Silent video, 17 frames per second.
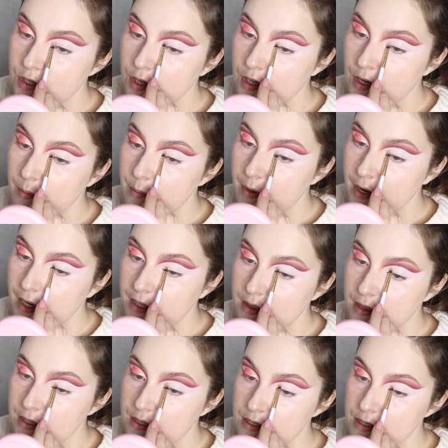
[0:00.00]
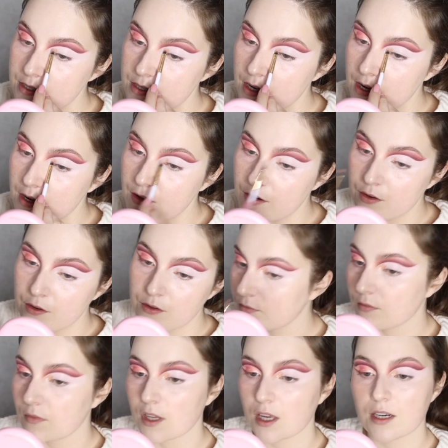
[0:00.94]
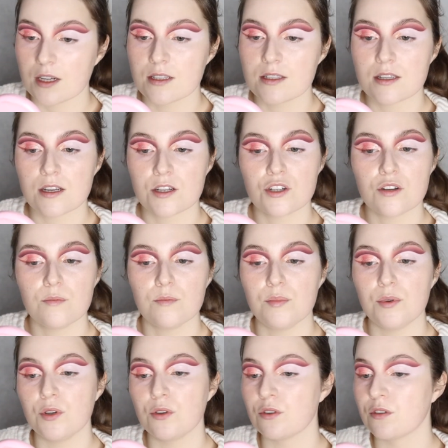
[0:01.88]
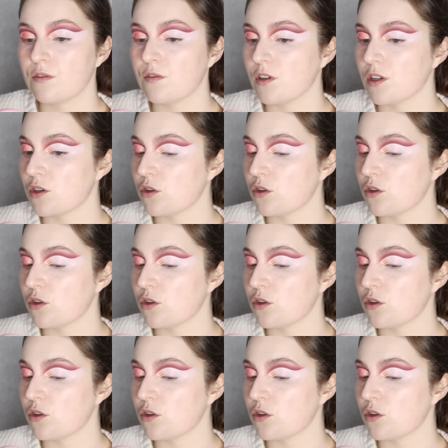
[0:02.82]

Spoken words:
going to pat this down, and it's such a beautiful,